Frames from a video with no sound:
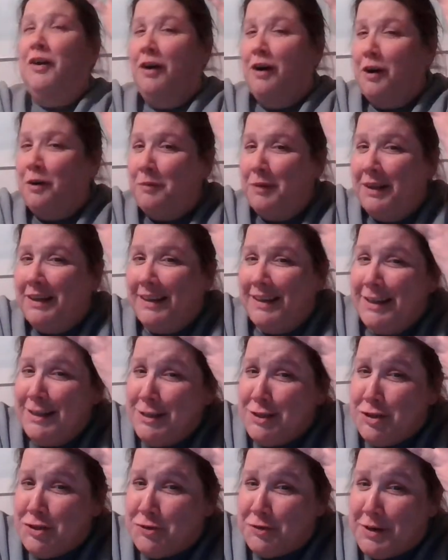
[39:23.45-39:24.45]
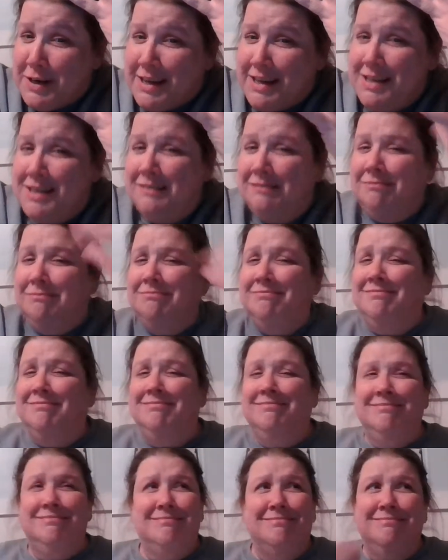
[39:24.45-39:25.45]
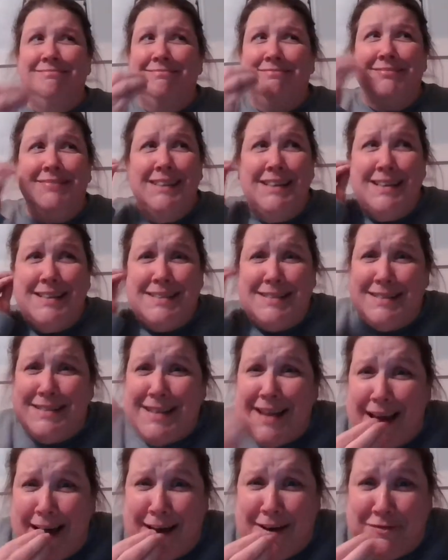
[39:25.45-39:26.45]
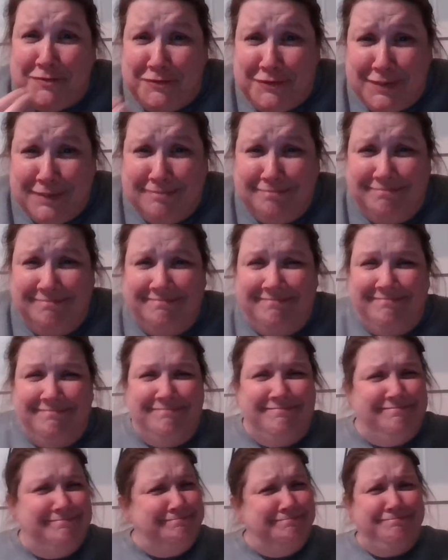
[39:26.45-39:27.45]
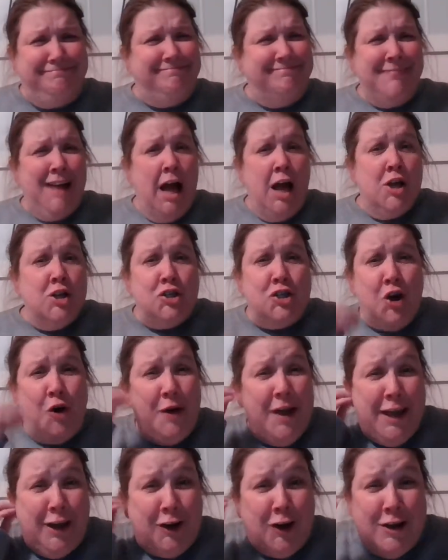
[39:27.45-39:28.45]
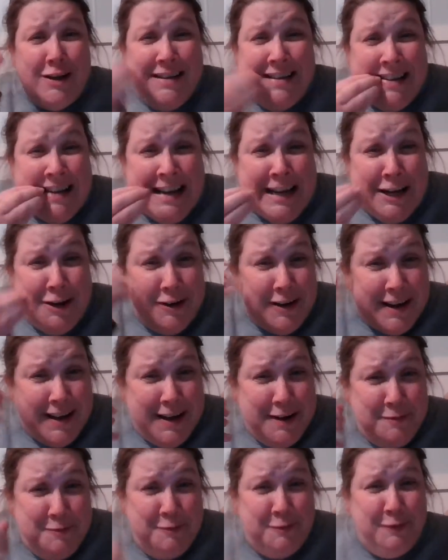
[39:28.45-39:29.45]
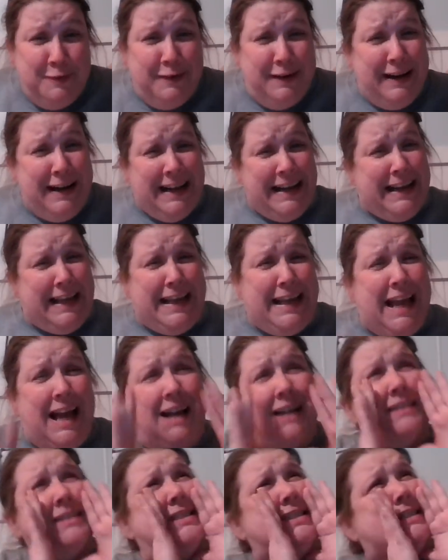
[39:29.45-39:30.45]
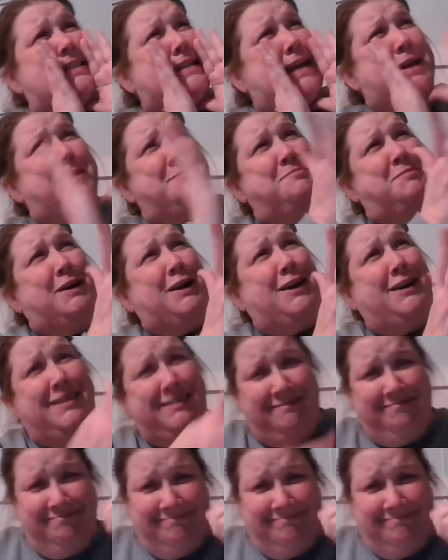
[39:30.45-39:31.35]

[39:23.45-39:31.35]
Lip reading: the tree is deaf. So he couldn't hear him when he yelled timber.